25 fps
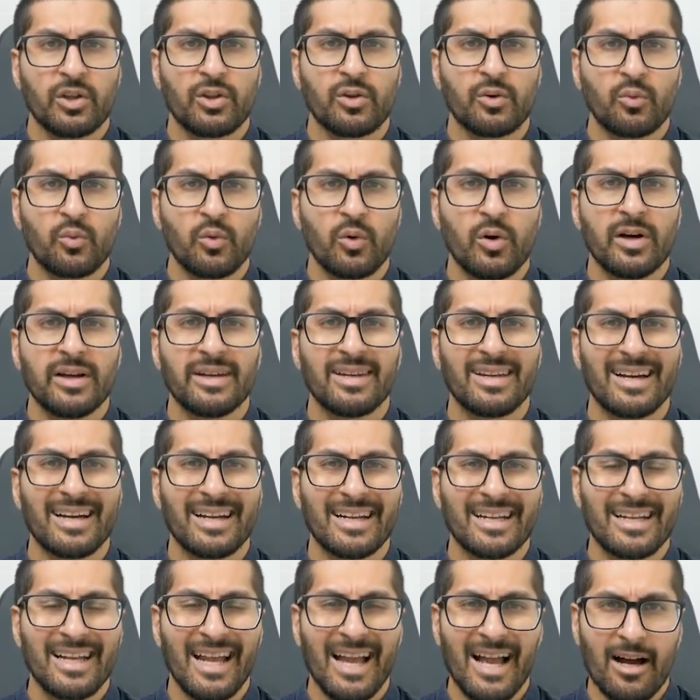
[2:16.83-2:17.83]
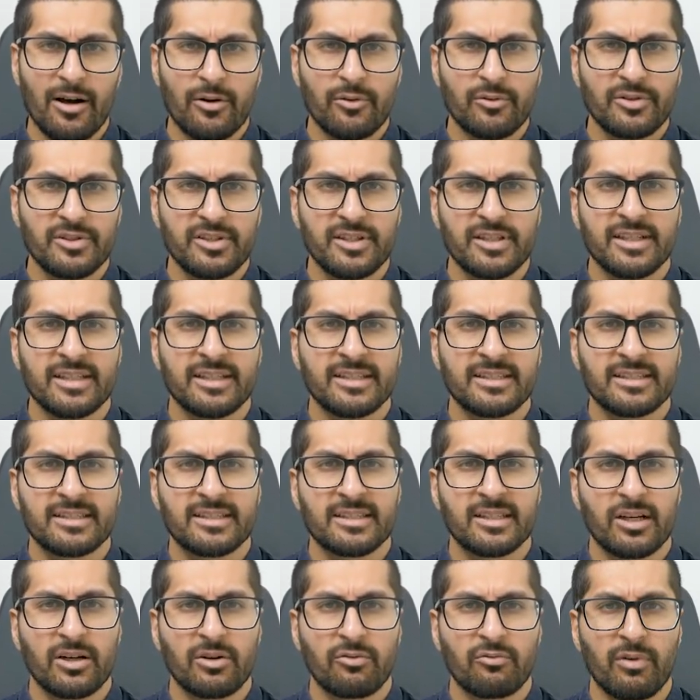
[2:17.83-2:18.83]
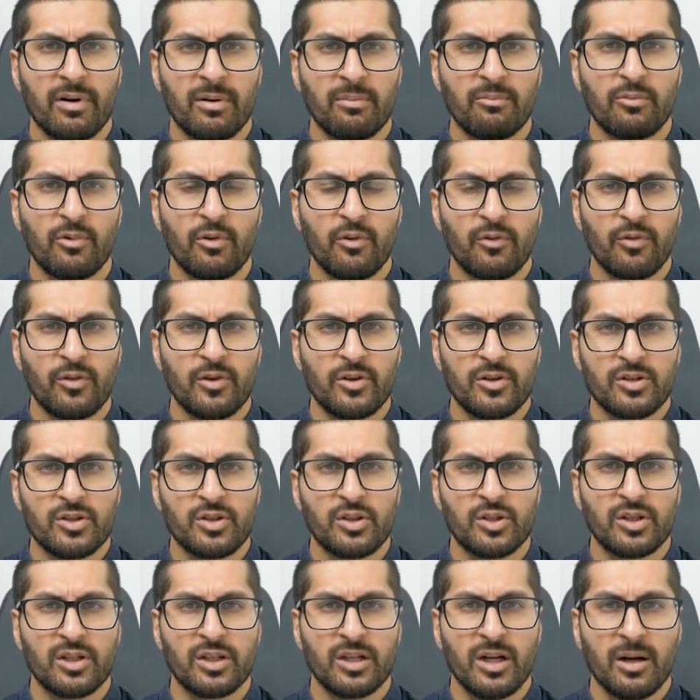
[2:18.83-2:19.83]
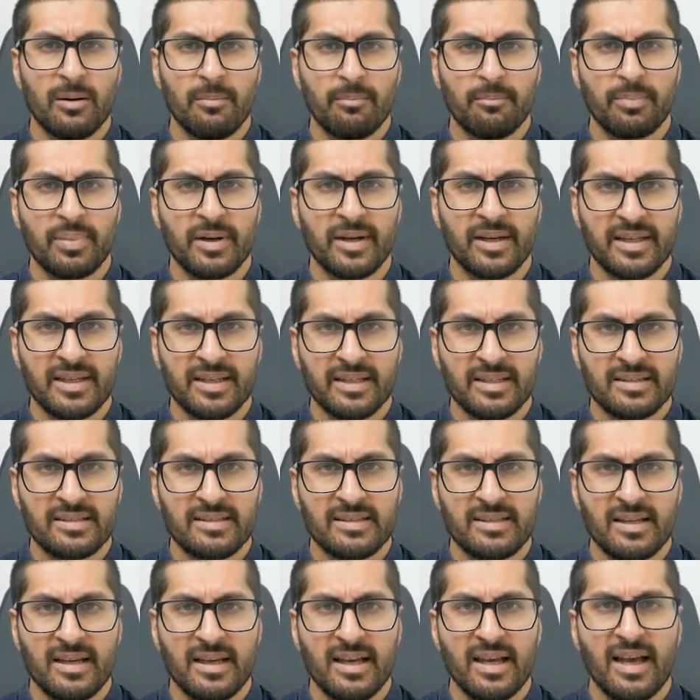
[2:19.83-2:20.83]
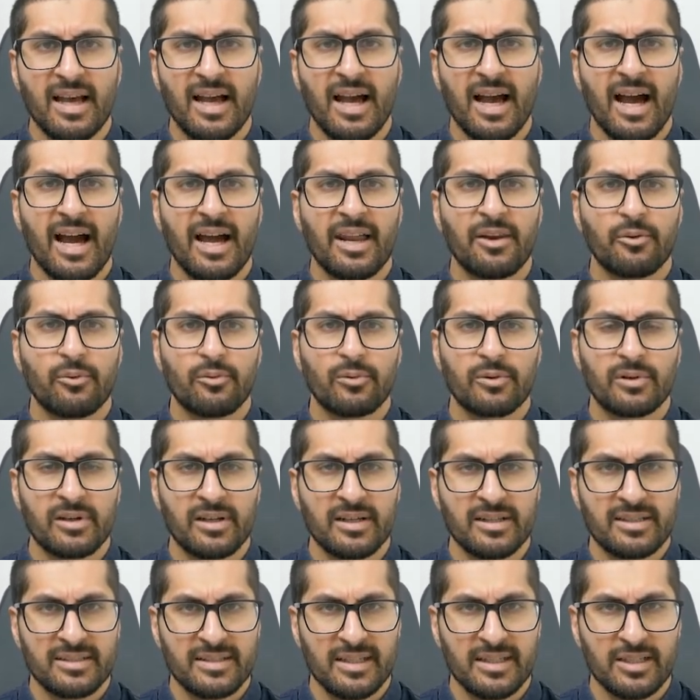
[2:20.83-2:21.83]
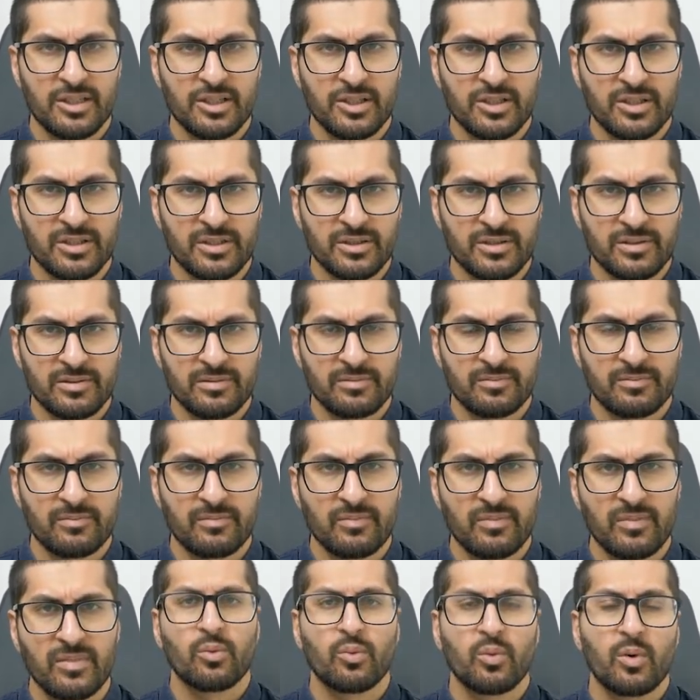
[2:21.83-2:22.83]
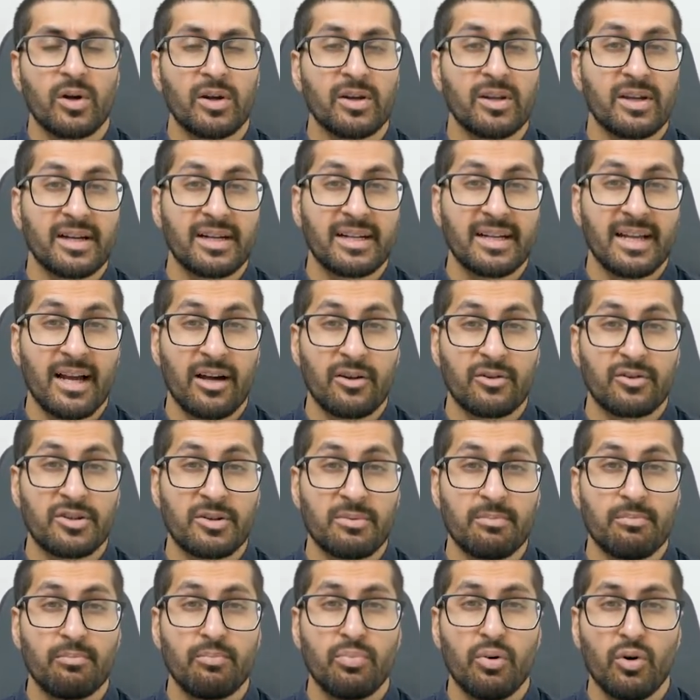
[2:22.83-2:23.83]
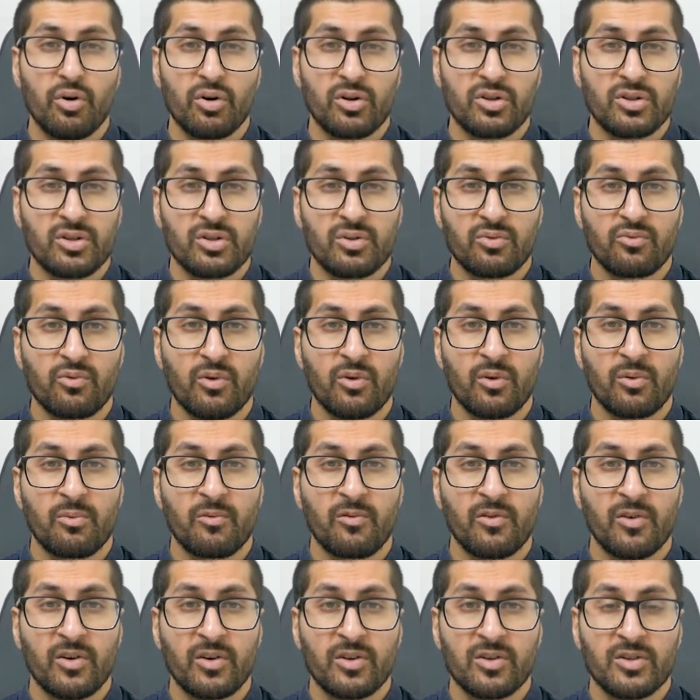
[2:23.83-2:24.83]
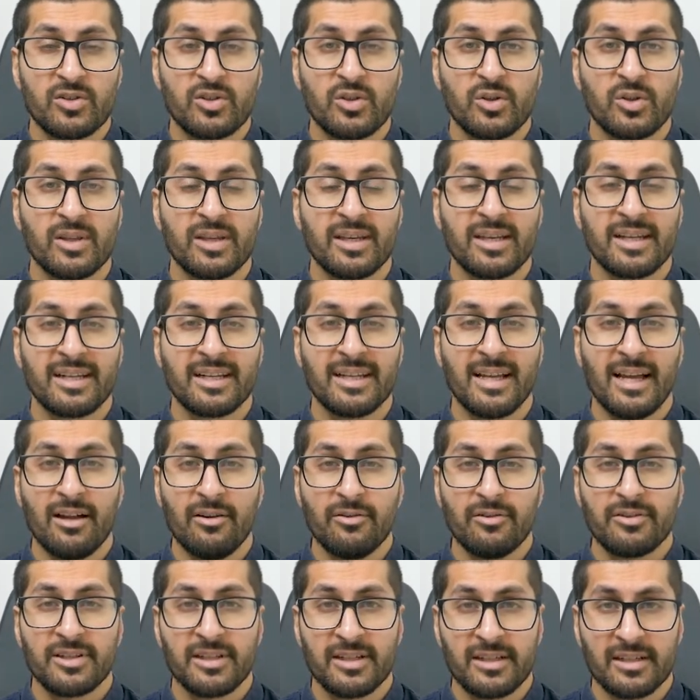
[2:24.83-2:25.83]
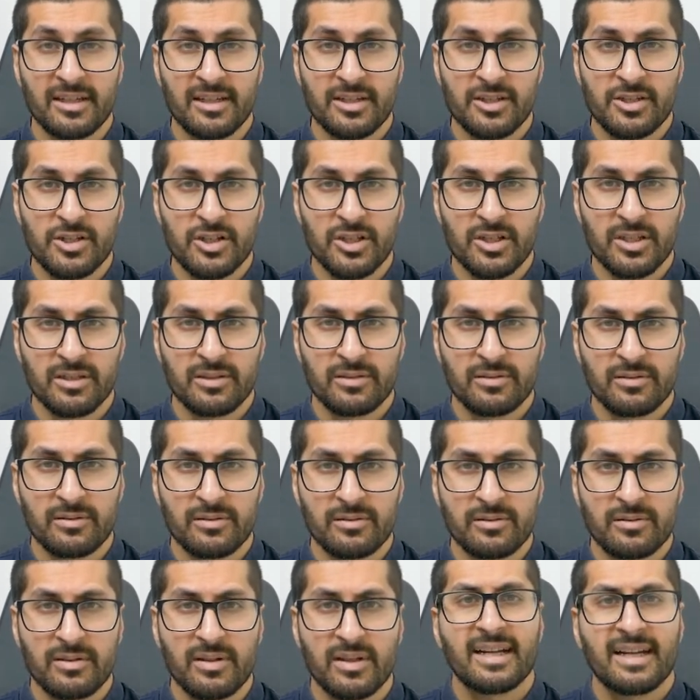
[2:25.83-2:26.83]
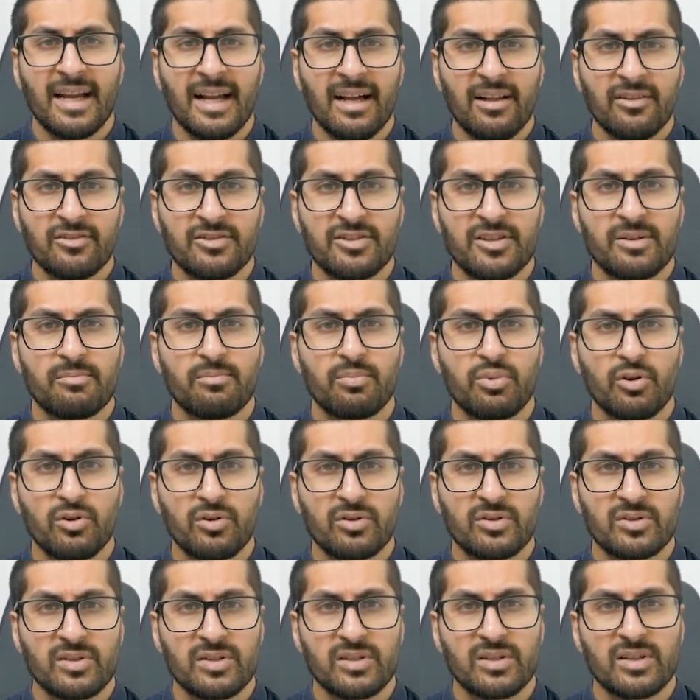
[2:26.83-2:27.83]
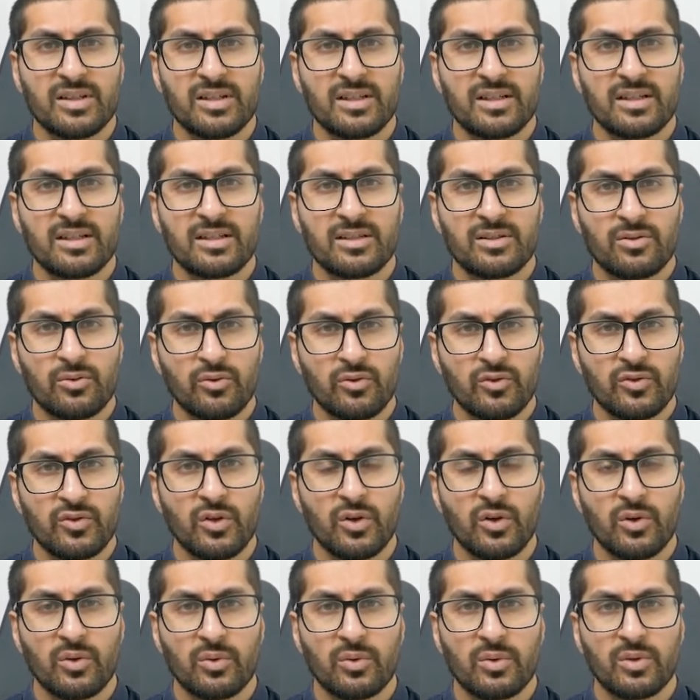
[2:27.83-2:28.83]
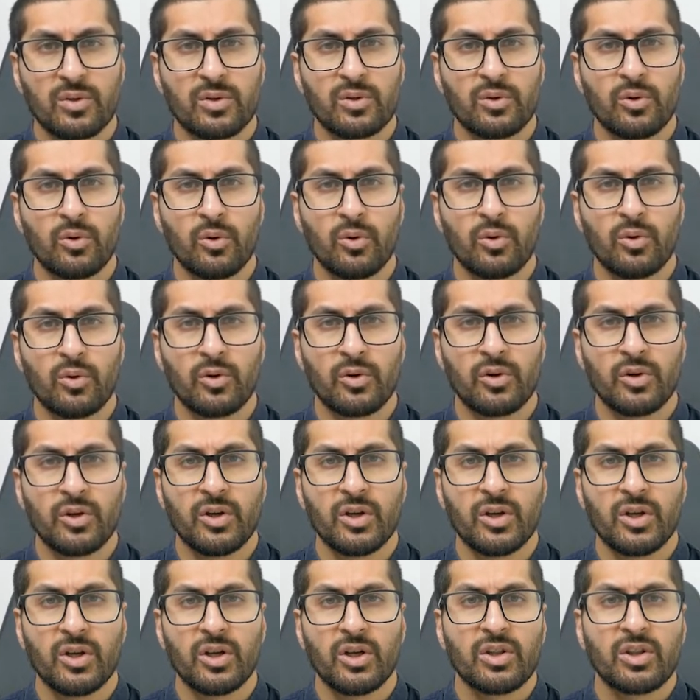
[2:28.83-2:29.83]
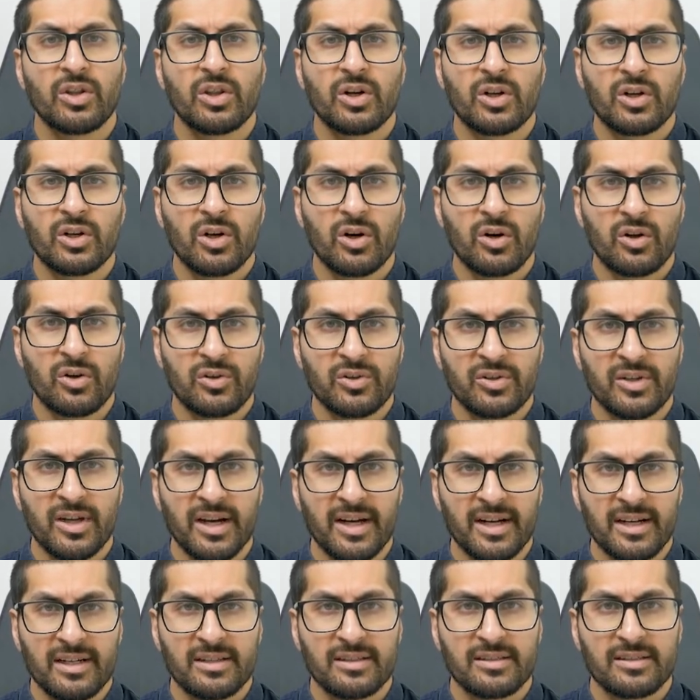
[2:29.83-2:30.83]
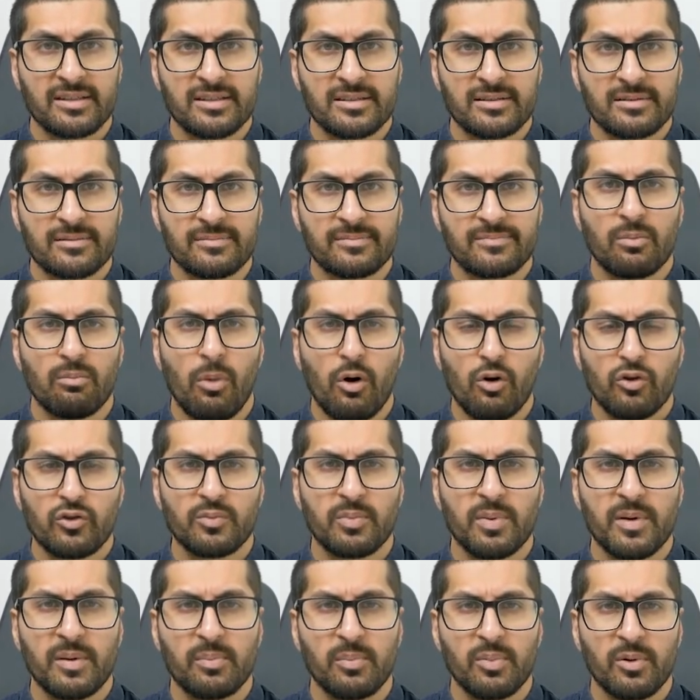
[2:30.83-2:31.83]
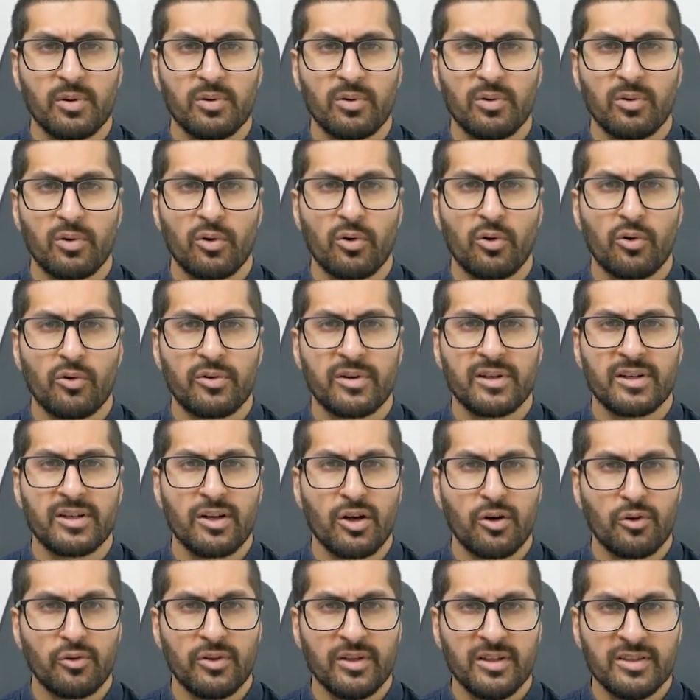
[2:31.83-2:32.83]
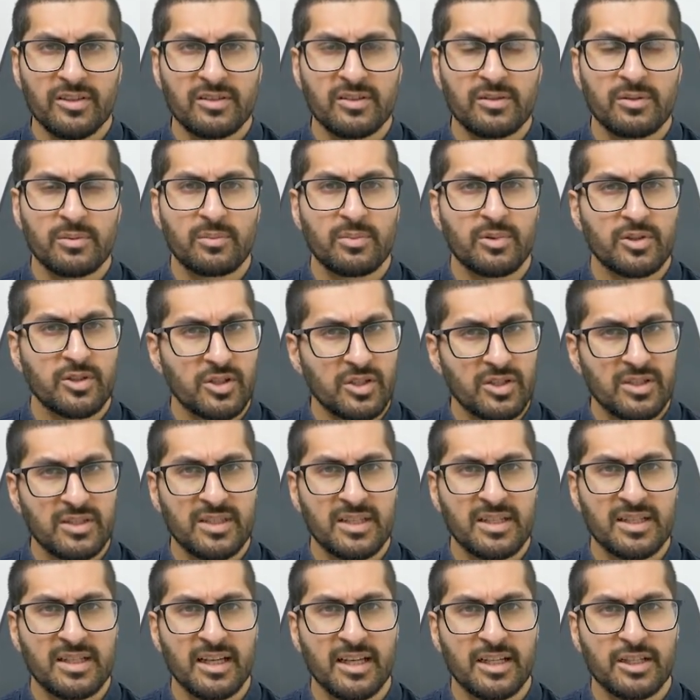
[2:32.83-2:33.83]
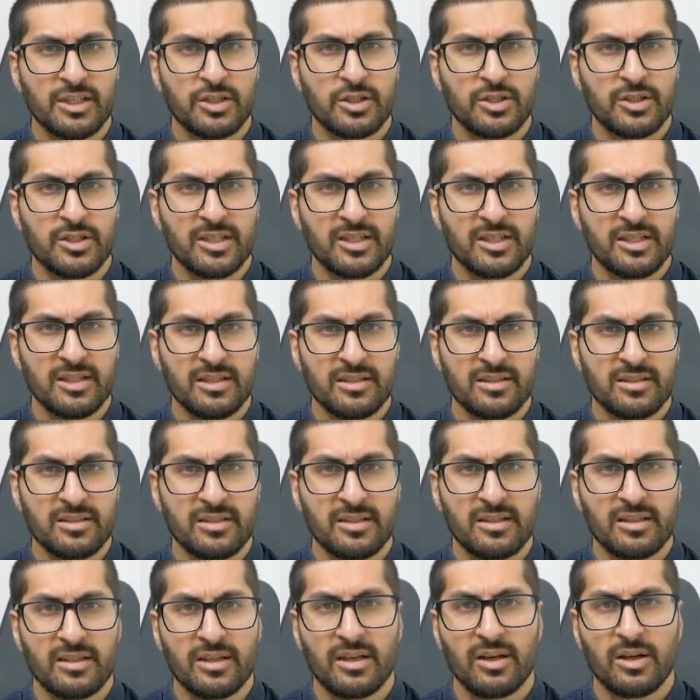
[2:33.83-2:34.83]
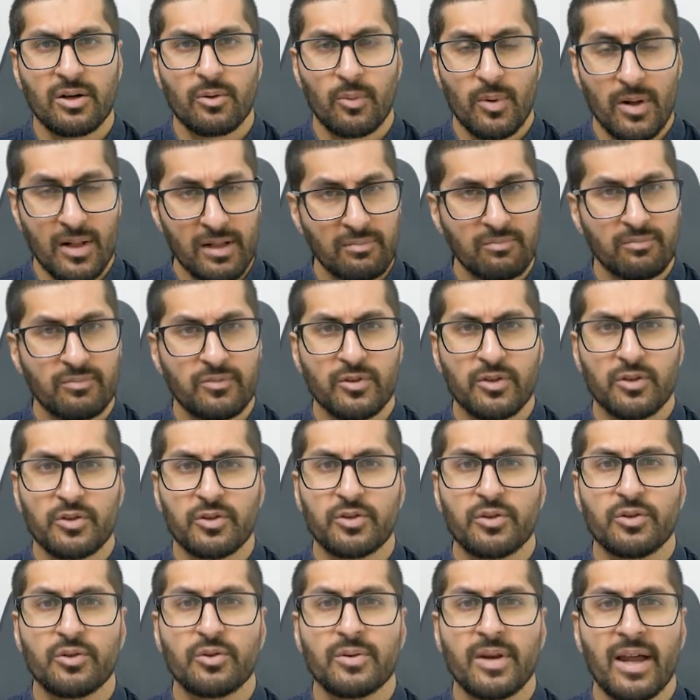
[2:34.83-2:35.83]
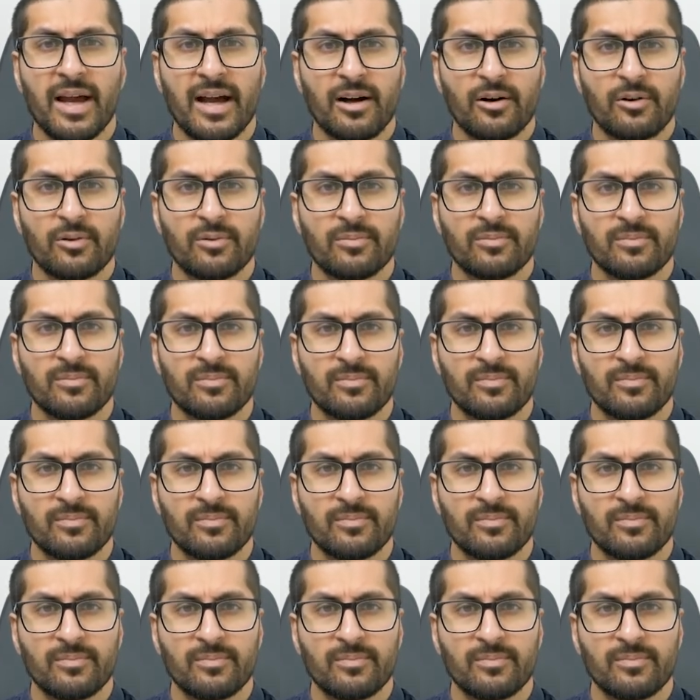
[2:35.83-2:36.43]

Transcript: The word account in CRM refers to companies and organization. The word account in books refers to the accounting ledger. Accounts in books is also called the contact. Most people already know this, but just in case you didn't, well, you do now.